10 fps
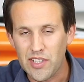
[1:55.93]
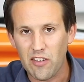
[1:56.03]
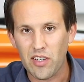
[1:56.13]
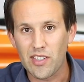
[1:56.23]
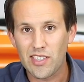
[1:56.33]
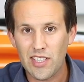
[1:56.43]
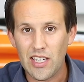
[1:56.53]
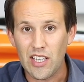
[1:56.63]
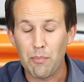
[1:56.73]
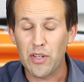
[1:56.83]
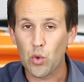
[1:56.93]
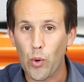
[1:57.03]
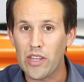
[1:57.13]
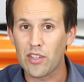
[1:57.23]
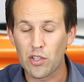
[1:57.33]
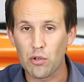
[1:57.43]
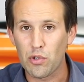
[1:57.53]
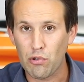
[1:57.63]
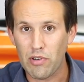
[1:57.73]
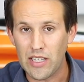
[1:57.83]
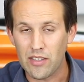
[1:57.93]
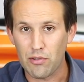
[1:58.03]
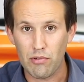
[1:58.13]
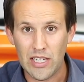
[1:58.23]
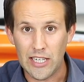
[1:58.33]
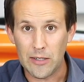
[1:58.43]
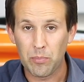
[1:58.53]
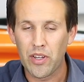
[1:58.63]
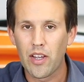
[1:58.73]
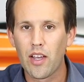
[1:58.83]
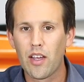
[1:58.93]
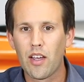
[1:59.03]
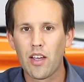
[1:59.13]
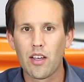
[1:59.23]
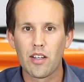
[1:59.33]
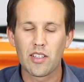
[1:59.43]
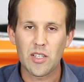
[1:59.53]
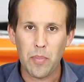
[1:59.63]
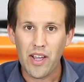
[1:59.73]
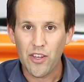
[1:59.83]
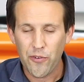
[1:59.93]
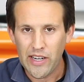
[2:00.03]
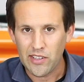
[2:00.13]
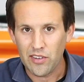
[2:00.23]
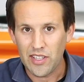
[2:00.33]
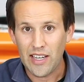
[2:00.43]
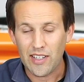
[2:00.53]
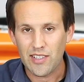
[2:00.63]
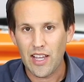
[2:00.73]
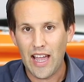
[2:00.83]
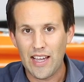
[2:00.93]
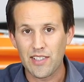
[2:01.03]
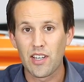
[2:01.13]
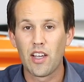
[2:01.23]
that I can see between the two screens, really. Despite the fact that the X has